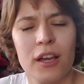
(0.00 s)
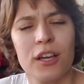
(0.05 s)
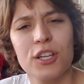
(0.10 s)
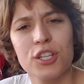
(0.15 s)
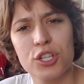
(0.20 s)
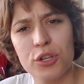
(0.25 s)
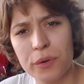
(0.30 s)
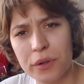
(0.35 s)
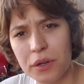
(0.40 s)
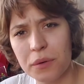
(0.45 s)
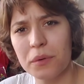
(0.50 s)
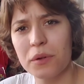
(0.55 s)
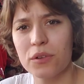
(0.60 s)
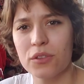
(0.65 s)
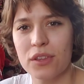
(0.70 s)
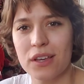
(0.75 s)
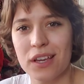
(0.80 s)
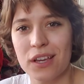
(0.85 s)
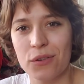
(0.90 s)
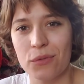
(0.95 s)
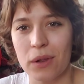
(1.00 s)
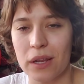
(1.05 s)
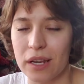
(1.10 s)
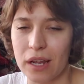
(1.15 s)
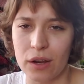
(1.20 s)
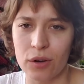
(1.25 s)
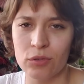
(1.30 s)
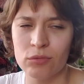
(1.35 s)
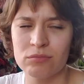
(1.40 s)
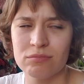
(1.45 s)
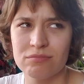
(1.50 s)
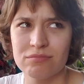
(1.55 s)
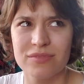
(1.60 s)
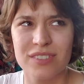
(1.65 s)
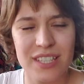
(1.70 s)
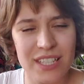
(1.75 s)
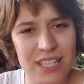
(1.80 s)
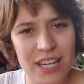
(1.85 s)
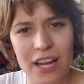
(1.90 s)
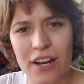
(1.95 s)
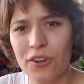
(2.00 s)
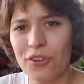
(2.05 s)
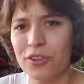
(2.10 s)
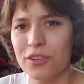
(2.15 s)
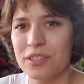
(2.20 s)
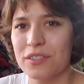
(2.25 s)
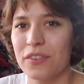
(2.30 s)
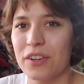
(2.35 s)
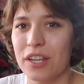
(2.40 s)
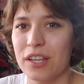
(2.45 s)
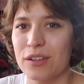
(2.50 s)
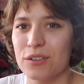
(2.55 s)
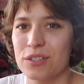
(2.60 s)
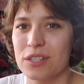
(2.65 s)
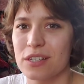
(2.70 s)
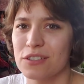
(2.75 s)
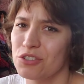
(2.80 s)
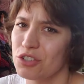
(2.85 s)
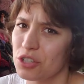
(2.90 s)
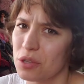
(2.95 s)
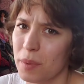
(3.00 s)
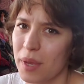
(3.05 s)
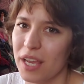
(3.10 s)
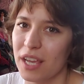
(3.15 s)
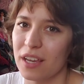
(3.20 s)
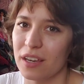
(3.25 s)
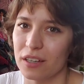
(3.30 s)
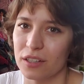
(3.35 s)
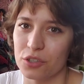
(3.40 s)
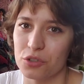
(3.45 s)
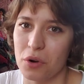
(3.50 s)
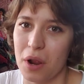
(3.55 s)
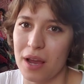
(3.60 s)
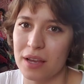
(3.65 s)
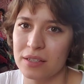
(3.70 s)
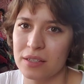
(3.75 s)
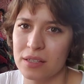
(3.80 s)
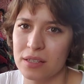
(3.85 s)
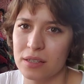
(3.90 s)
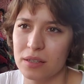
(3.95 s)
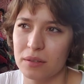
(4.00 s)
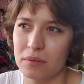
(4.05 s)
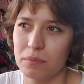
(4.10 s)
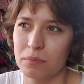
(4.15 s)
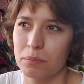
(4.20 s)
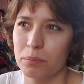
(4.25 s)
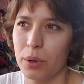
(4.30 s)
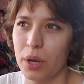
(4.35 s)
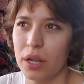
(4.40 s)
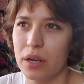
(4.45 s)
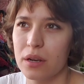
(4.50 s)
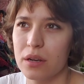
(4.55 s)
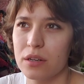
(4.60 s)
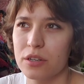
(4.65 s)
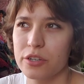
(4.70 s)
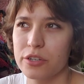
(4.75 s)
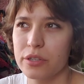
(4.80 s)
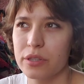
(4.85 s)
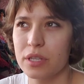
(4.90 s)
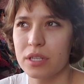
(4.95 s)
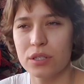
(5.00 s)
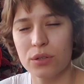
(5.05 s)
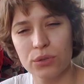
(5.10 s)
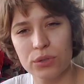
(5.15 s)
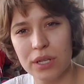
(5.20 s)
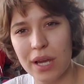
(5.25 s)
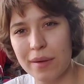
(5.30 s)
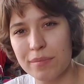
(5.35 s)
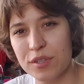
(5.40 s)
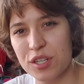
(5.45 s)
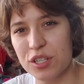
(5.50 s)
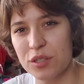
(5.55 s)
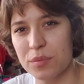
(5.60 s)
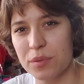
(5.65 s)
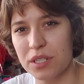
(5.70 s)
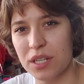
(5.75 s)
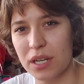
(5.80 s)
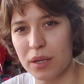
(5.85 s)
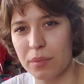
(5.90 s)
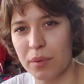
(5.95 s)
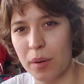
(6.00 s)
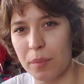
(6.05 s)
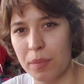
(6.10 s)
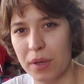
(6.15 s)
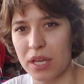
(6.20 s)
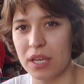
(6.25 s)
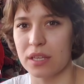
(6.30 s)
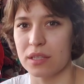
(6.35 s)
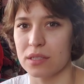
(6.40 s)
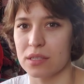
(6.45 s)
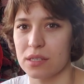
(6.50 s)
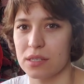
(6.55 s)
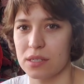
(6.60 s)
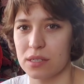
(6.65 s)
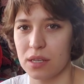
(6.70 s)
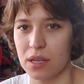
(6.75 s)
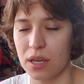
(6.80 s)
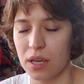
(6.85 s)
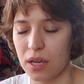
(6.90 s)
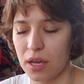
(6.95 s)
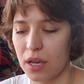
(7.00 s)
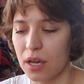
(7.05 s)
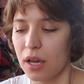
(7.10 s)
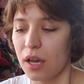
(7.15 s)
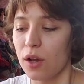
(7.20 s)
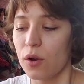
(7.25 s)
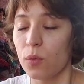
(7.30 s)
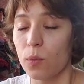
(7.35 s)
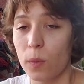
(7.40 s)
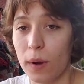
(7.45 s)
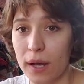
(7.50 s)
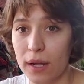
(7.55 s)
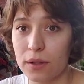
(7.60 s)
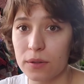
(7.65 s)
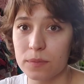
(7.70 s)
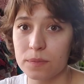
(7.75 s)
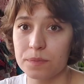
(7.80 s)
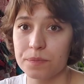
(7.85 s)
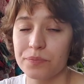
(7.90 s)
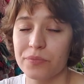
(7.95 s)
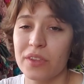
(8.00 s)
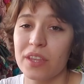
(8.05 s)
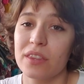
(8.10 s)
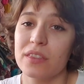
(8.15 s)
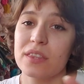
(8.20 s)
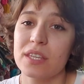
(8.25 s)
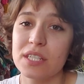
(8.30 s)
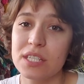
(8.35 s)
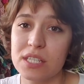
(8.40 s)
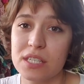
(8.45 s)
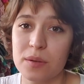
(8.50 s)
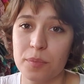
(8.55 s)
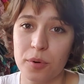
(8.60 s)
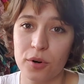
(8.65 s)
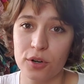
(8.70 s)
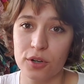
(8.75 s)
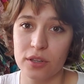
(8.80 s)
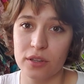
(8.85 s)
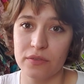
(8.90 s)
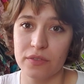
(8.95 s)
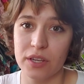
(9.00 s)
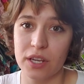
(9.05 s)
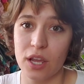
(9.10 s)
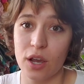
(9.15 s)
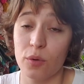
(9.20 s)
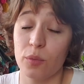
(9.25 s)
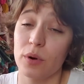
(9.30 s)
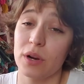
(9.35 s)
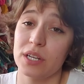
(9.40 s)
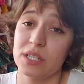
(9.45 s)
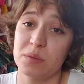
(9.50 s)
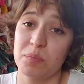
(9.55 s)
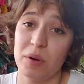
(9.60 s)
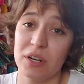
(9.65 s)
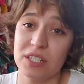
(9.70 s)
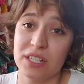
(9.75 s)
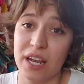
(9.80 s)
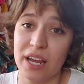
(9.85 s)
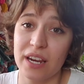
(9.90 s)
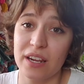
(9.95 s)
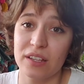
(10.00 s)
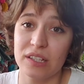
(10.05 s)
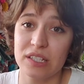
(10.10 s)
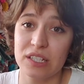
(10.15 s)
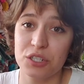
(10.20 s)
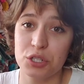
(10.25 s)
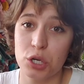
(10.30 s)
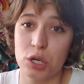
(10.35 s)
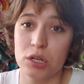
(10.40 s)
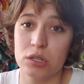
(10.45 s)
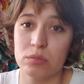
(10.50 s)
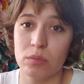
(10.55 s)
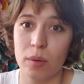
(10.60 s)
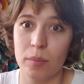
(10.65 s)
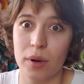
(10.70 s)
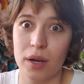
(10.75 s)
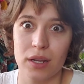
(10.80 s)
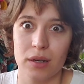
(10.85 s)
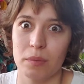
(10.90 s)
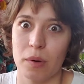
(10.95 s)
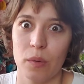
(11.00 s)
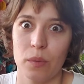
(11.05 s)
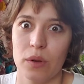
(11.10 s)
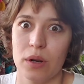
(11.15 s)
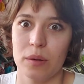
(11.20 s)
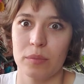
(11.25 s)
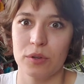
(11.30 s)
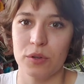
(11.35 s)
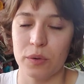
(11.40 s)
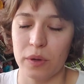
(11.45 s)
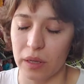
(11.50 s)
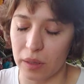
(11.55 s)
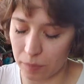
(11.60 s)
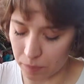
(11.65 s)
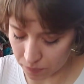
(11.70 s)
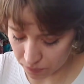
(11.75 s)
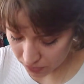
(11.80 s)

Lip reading: So I know what you're thinking right now. The title of this video says she's making a dress, but this whole time she's been talking about pants. Well, this is the part of the video where I spontaneously change my mind about what I'm doing.